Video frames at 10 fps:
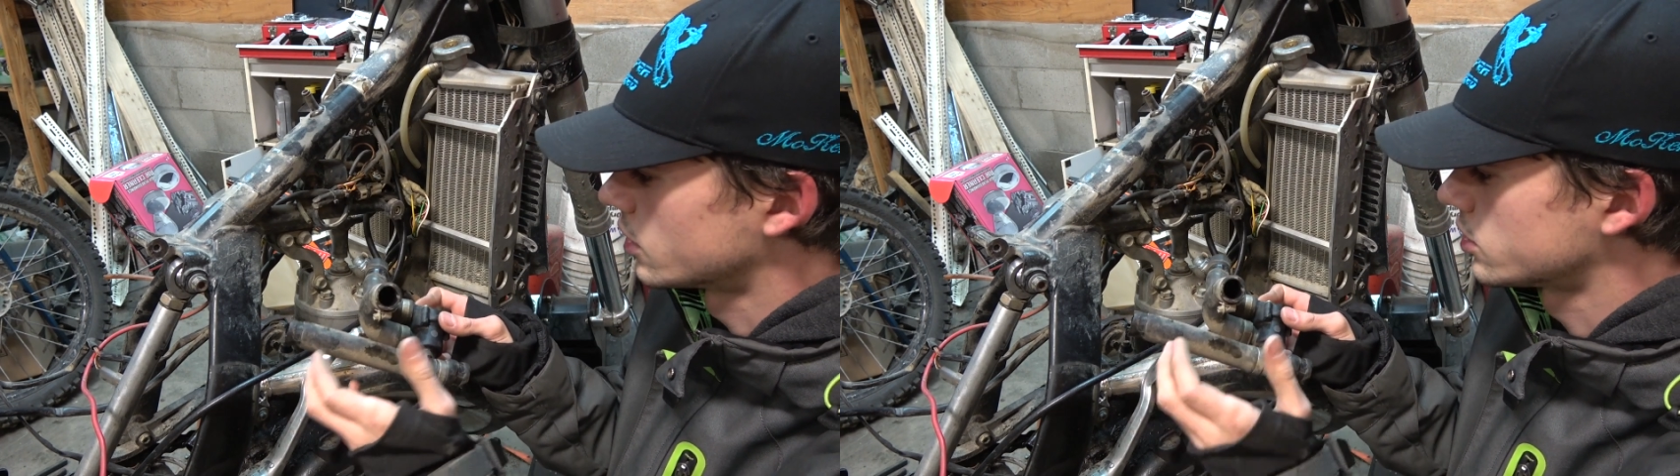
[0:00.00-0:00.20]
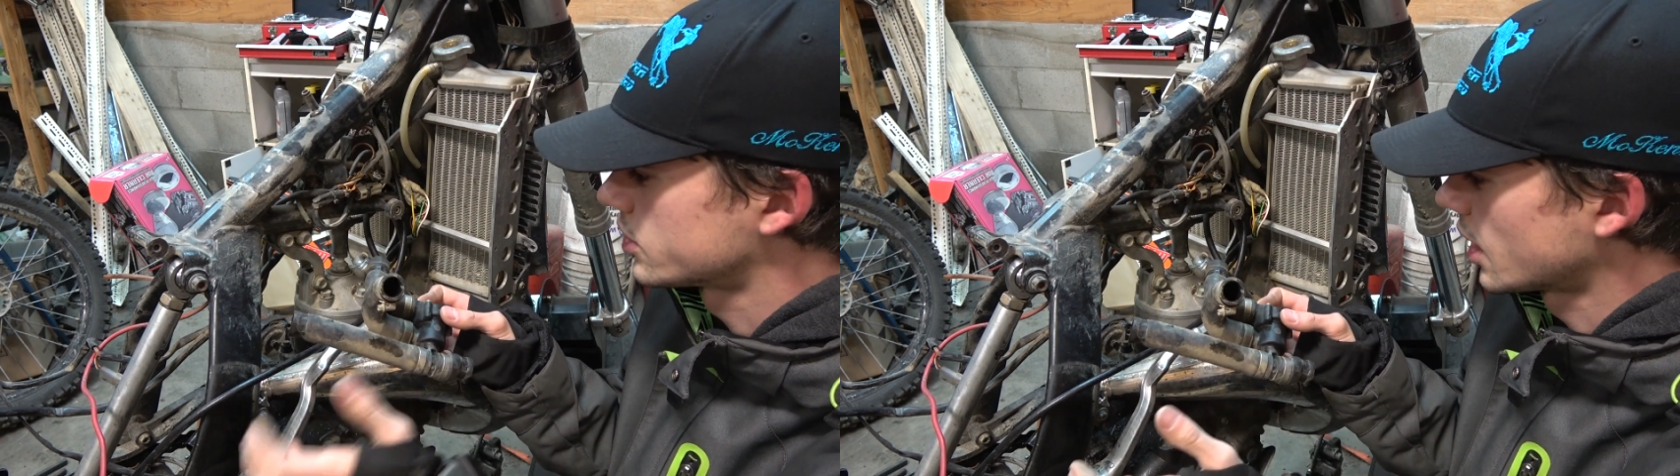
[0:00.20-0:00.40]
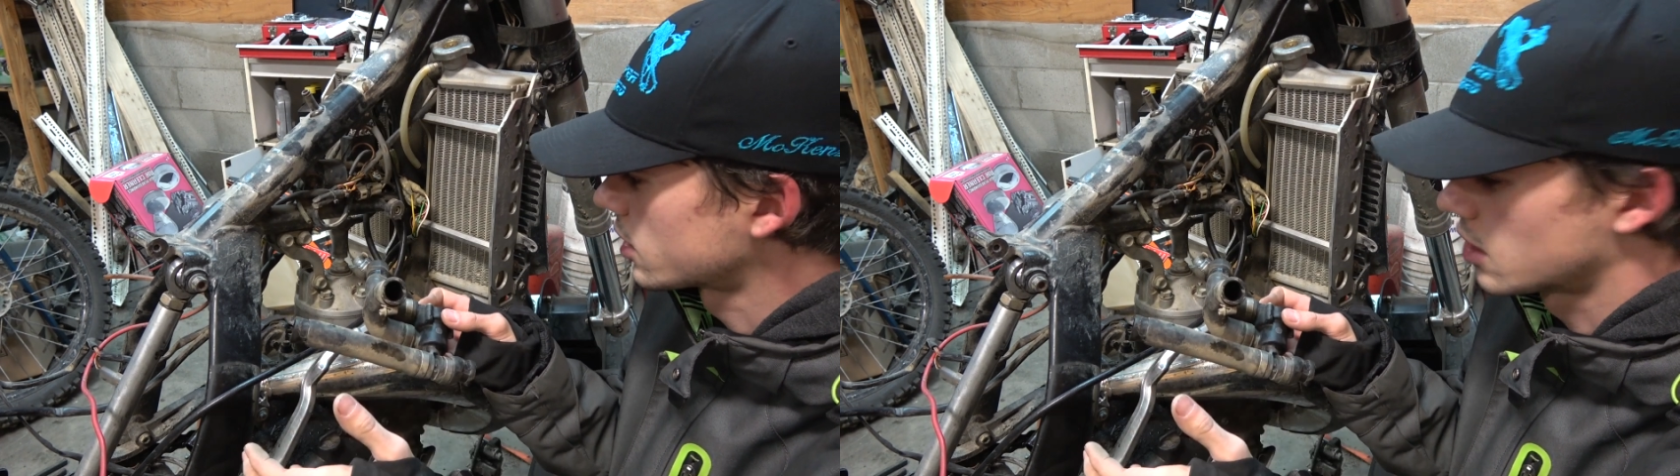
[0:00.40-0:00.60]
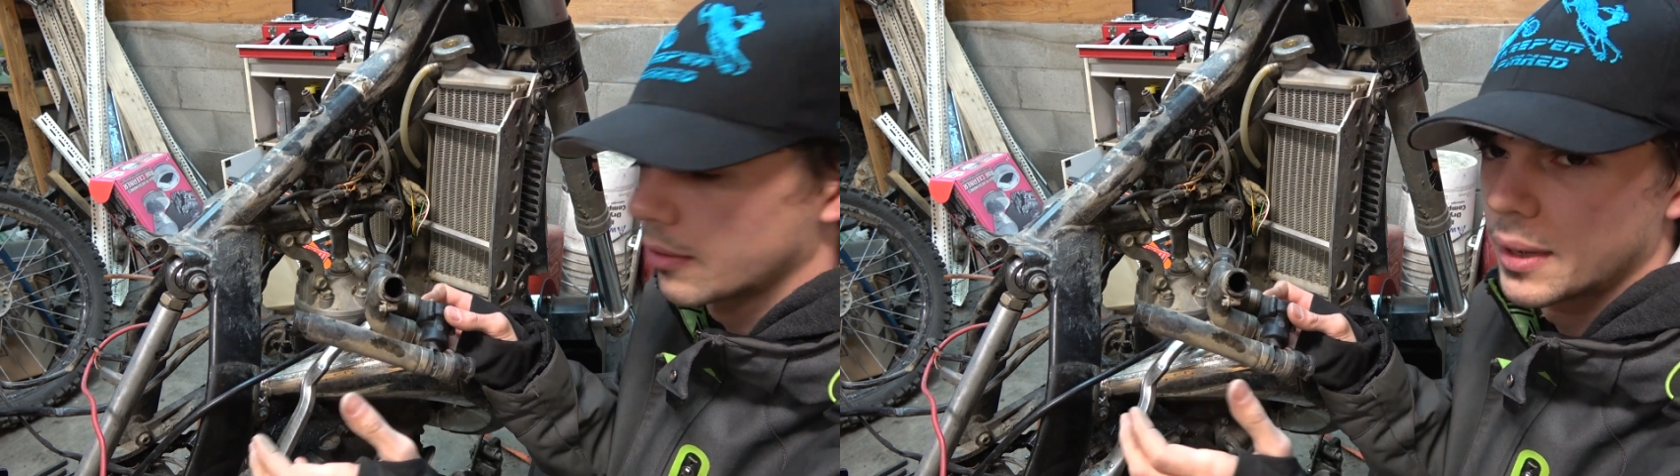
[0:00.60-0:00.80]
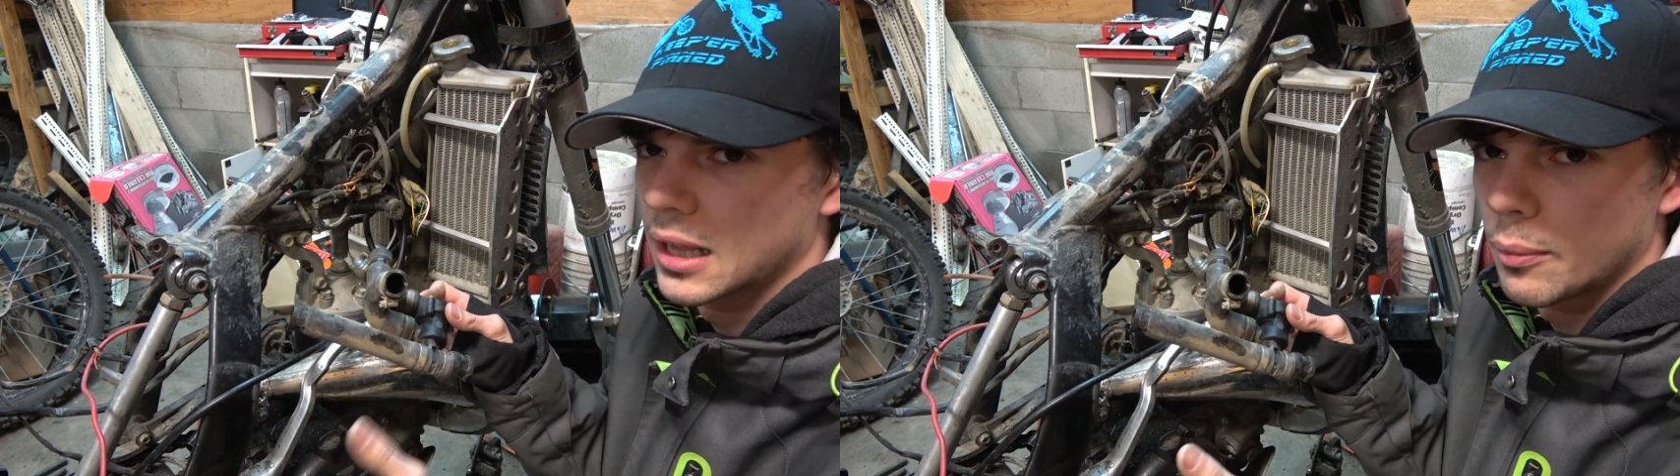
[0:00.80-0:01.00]
are stuck to the
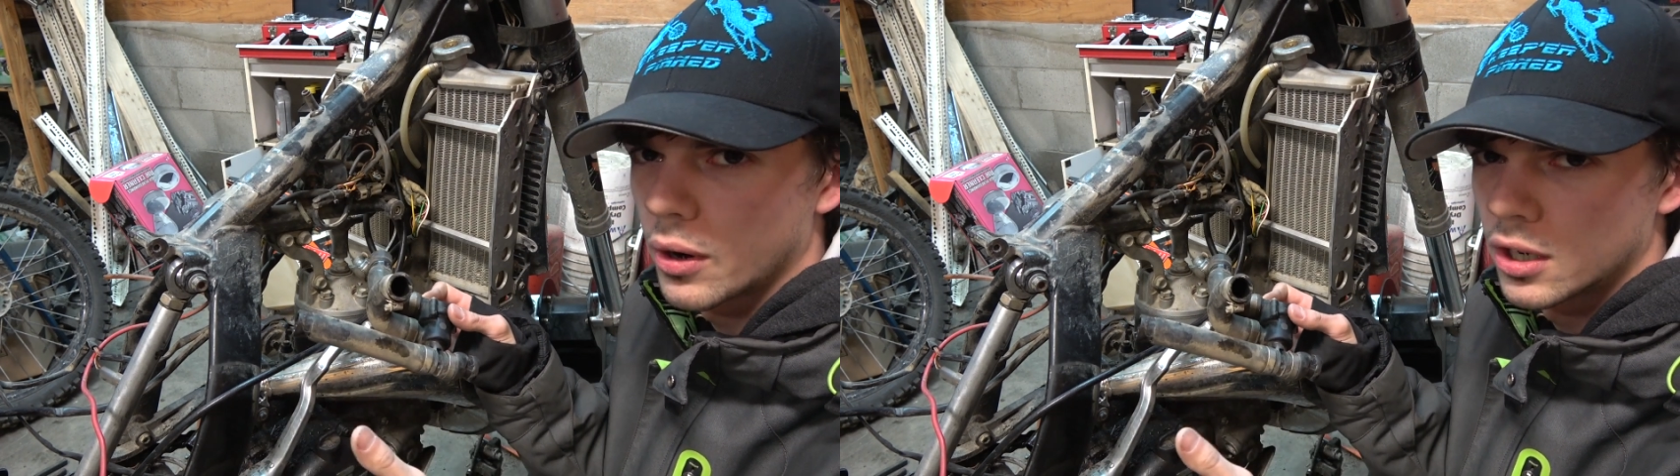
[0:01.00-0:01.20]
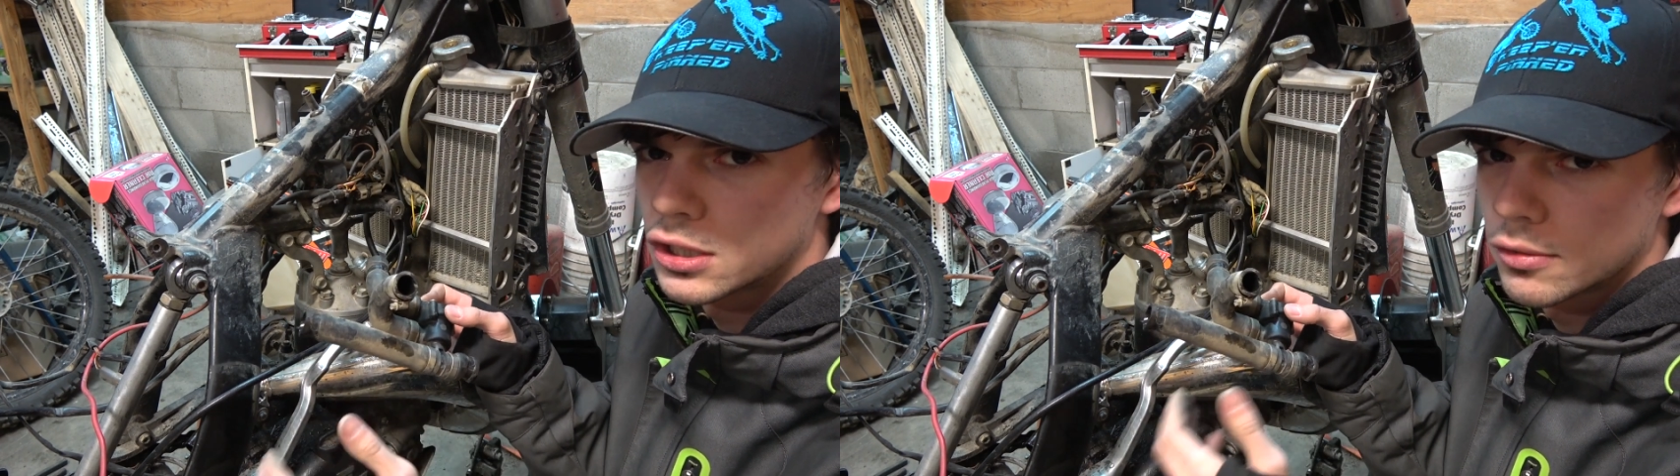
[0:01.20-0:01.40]
metal parts